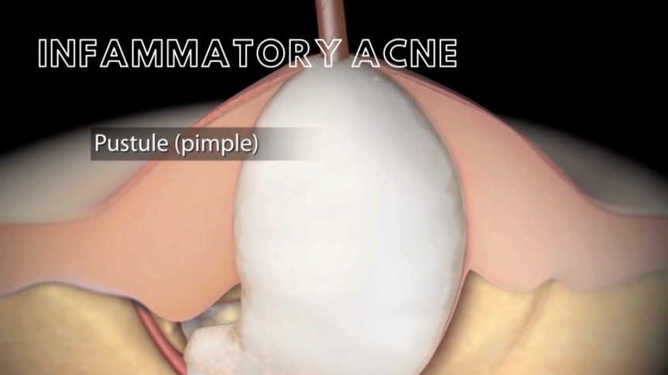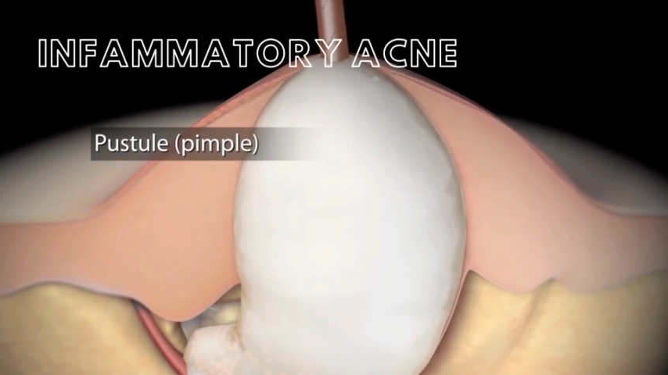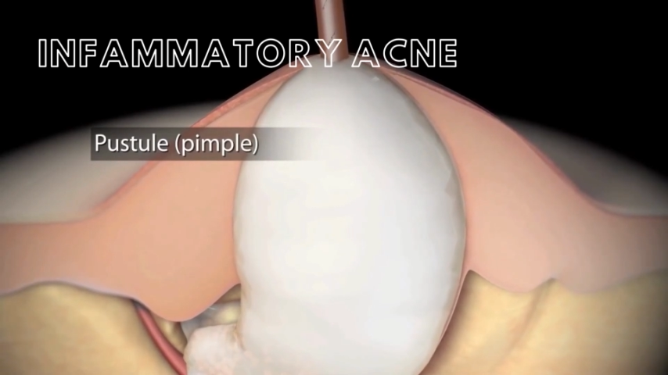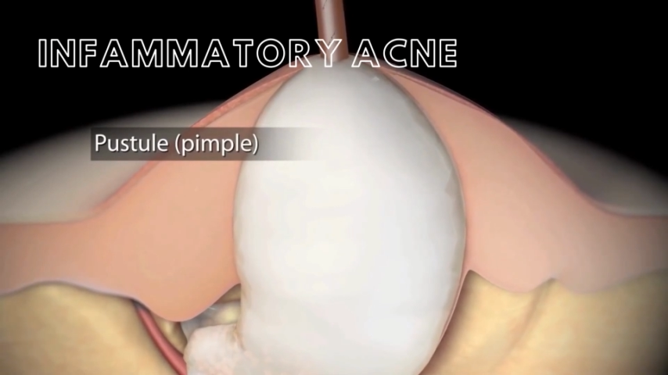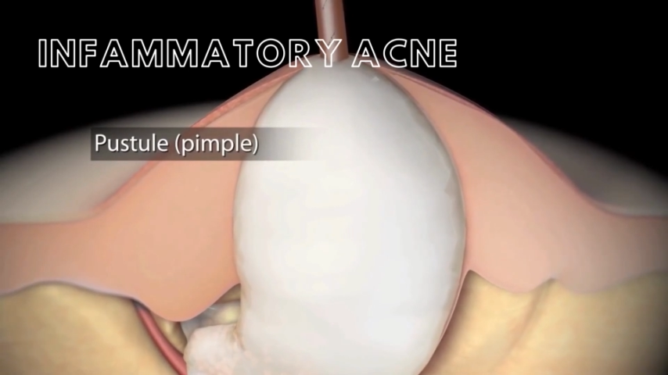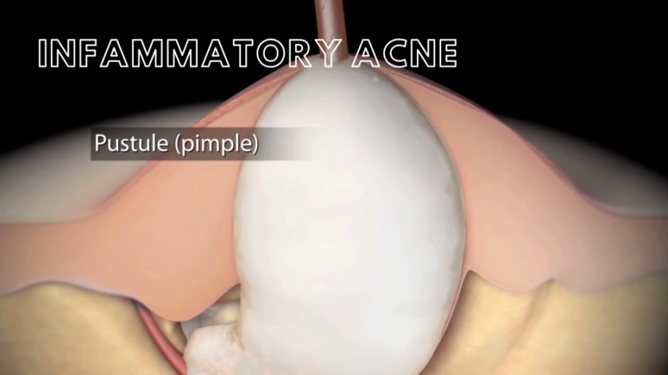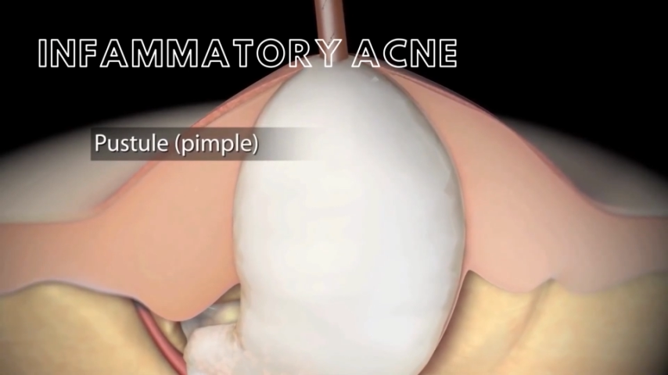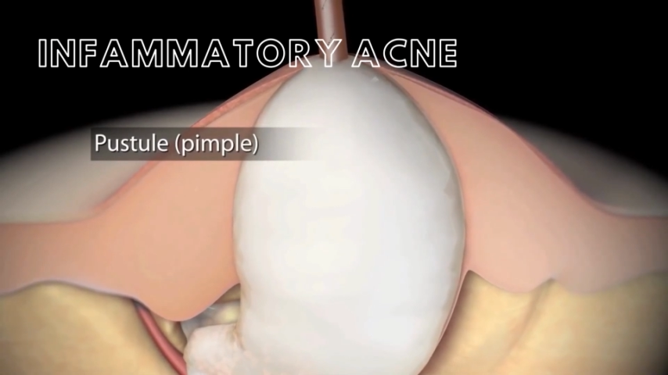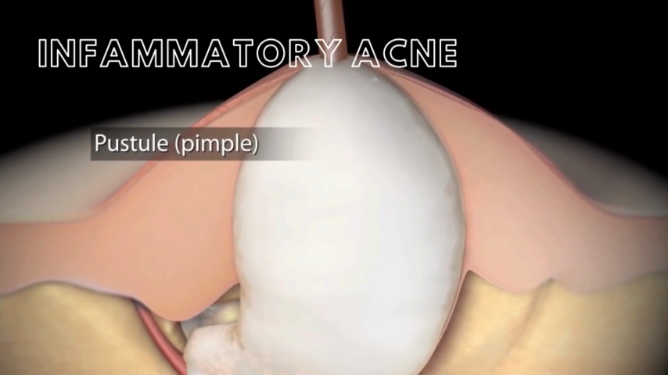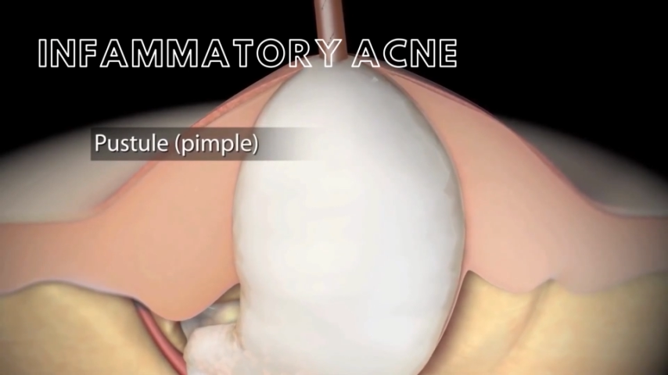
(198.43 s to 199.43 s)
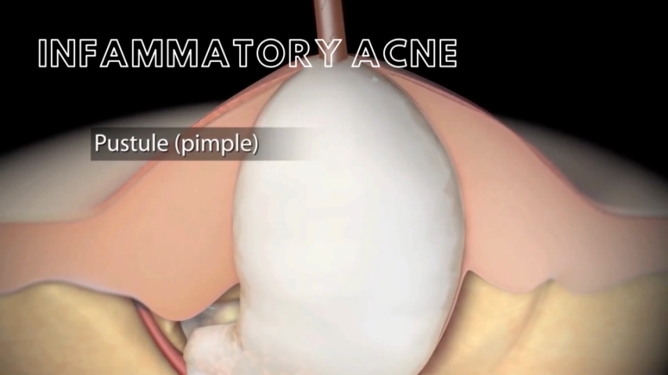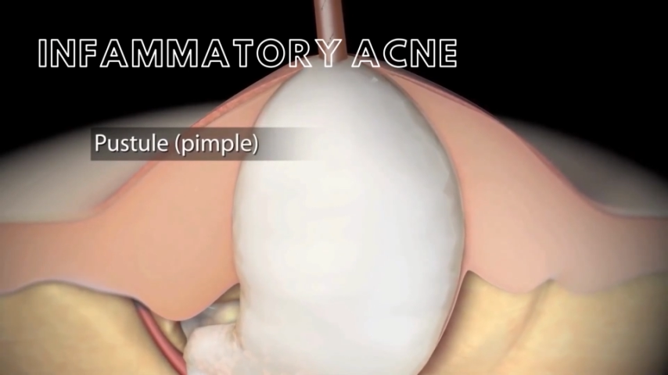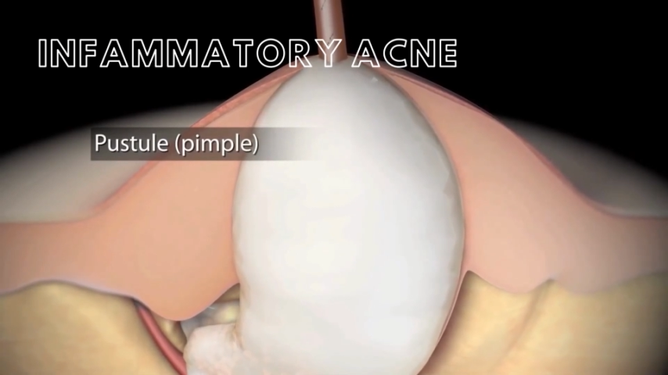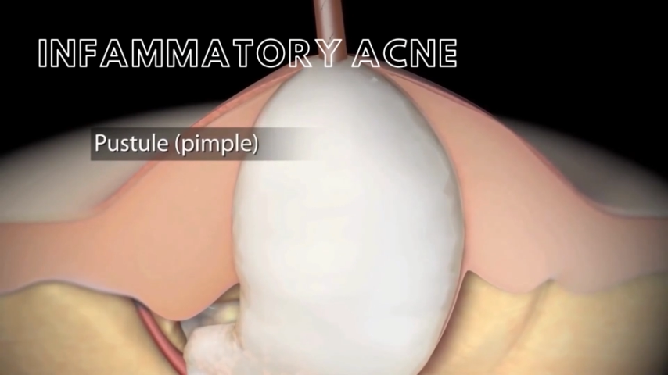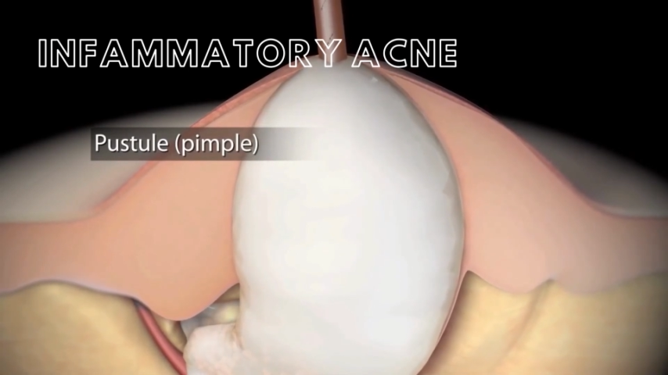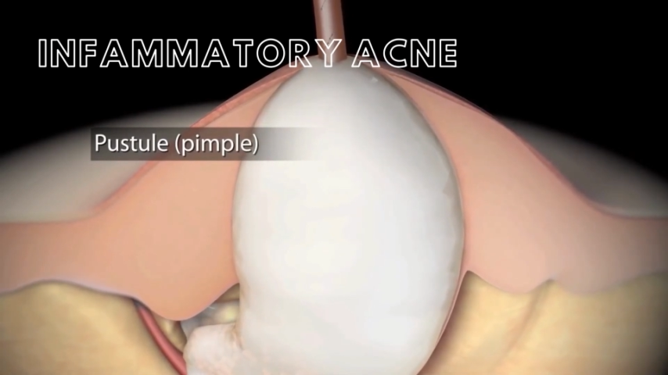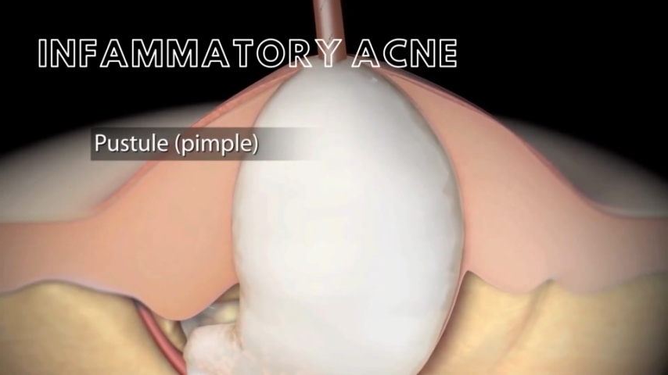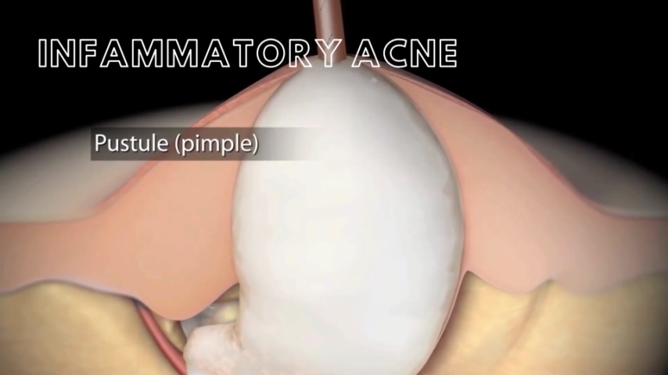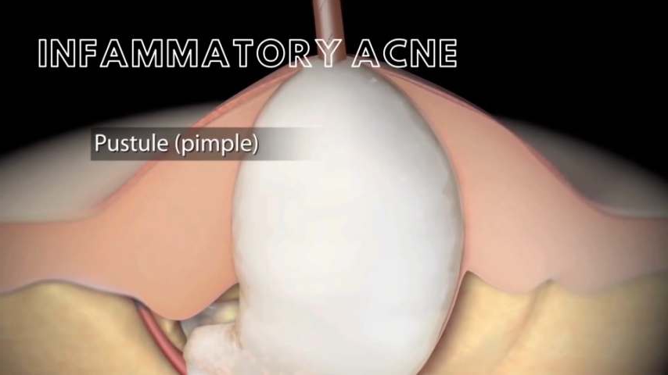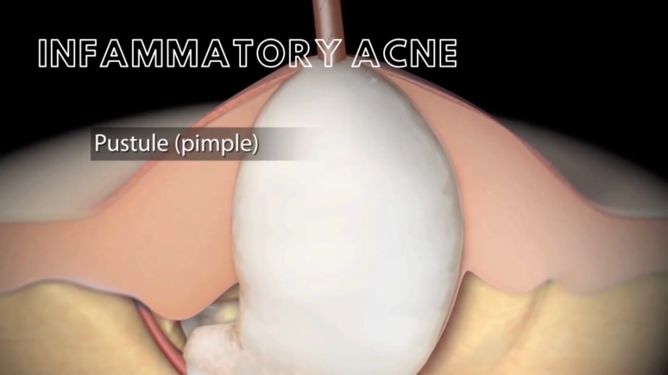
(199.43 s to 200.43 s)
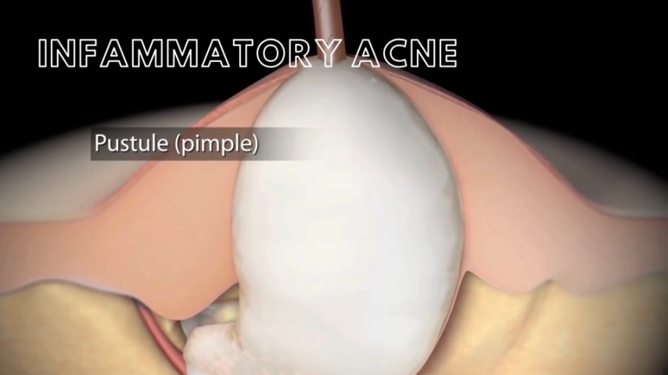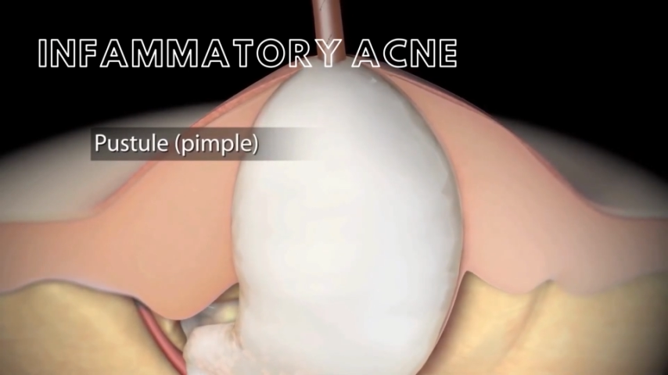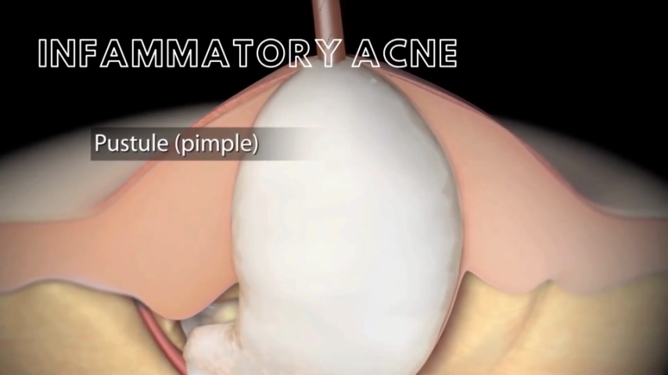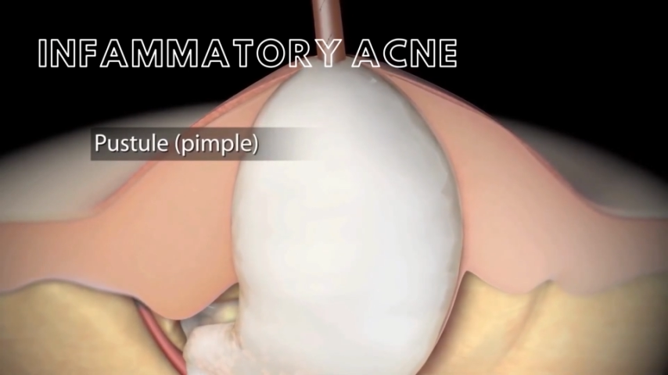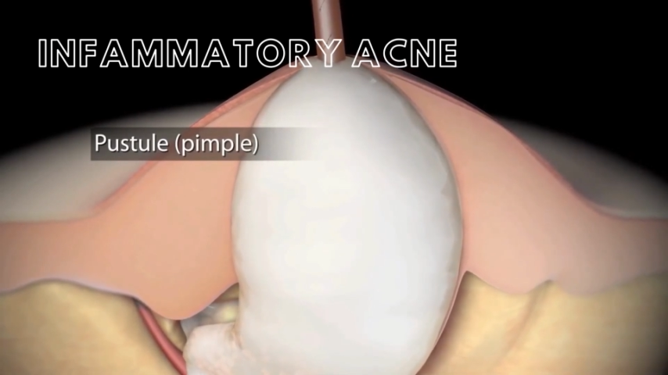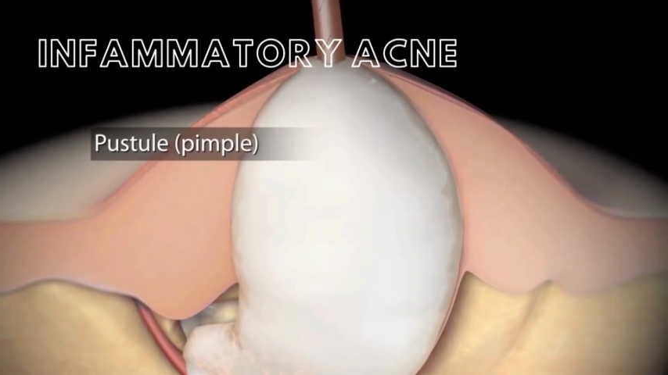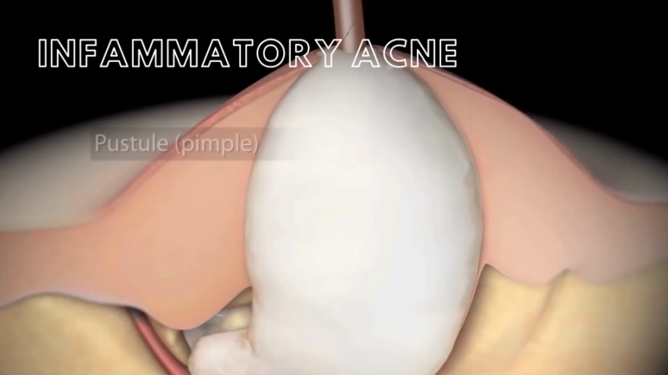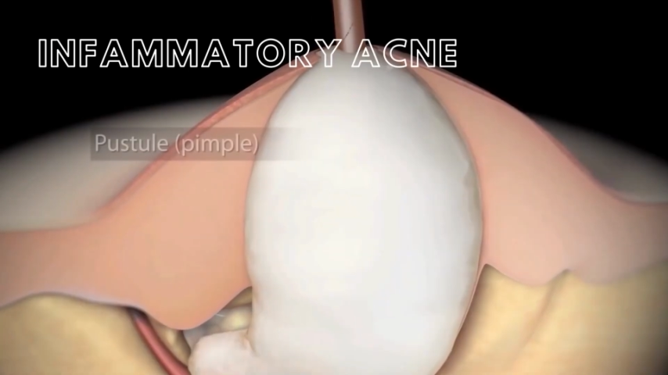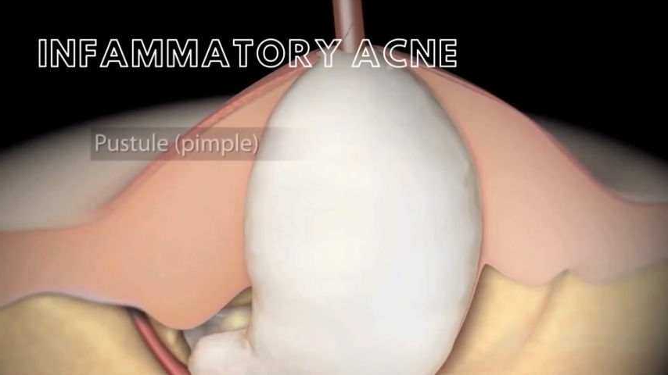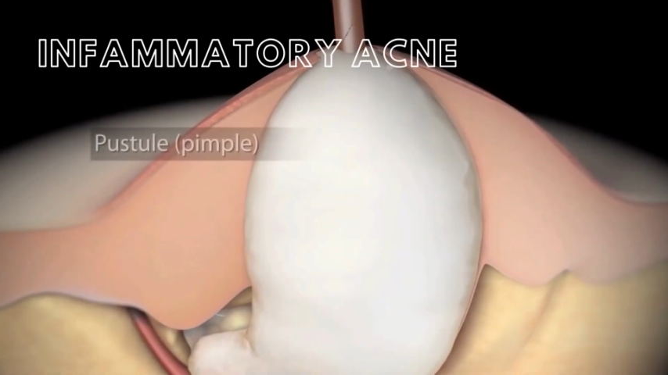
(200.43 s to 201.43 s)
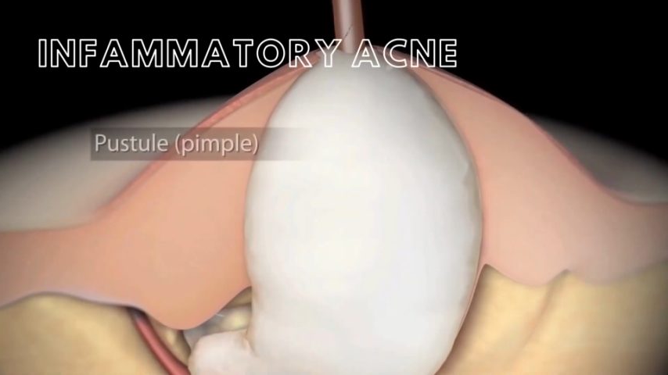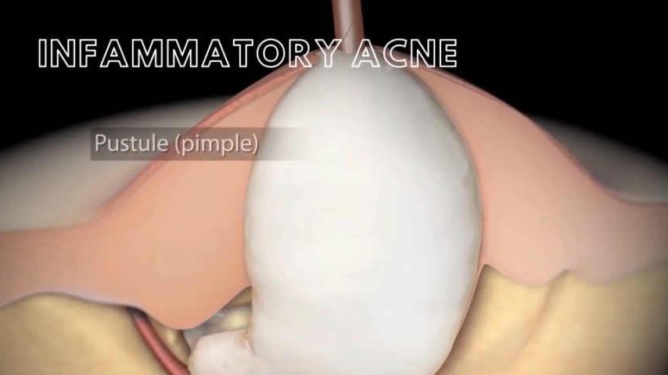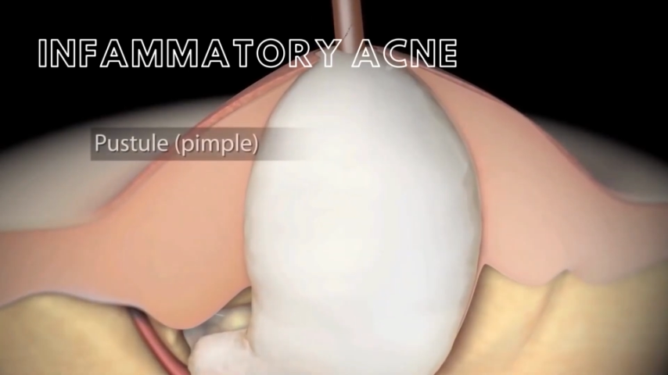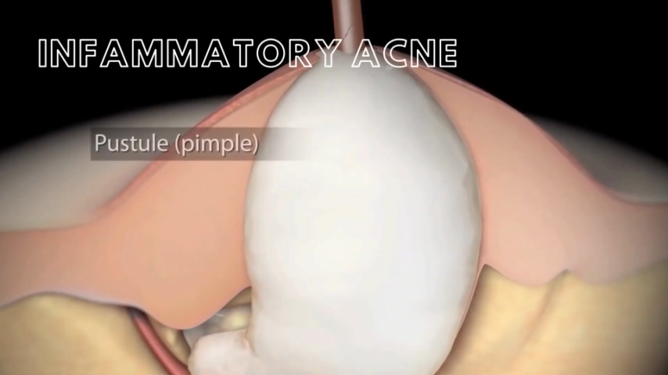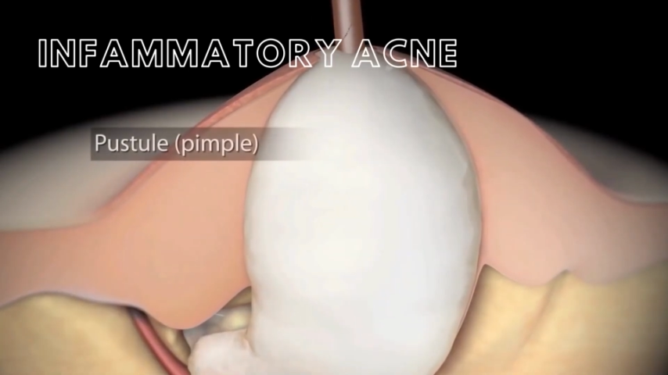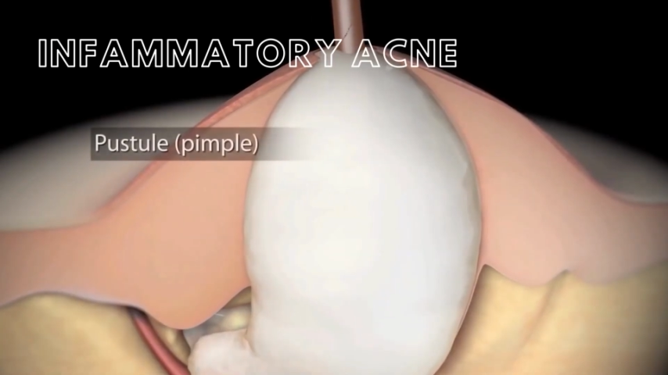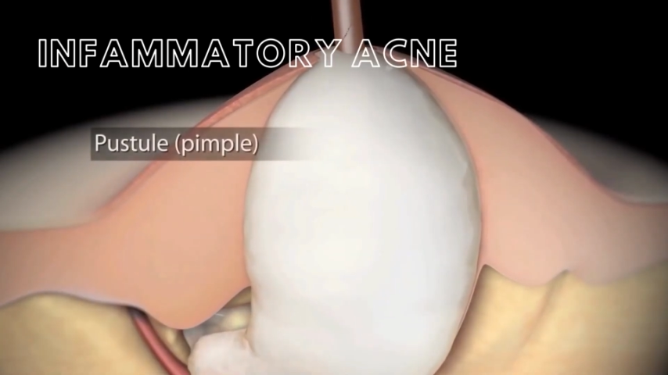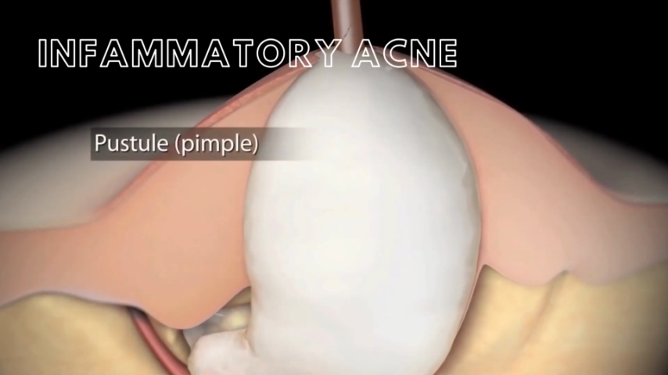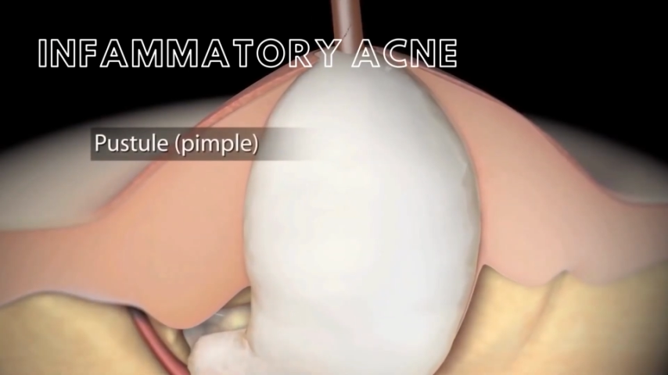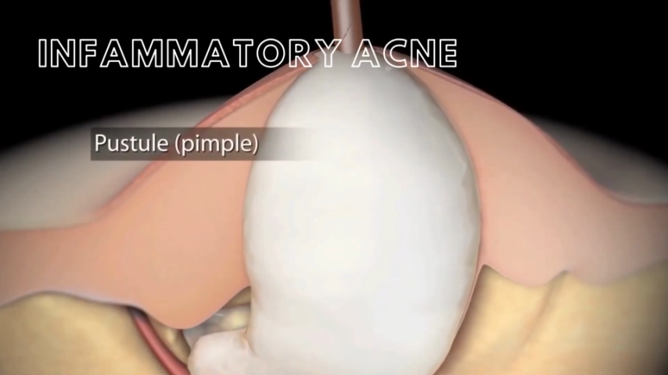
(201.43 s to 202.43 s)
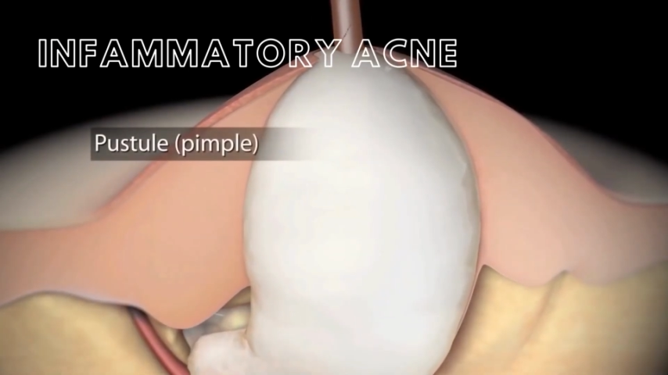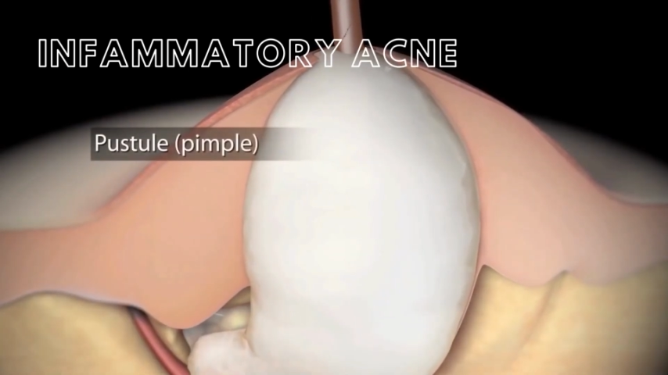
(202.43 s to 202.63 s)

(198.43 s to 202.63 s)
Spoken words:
Nobody's mouth can be seen.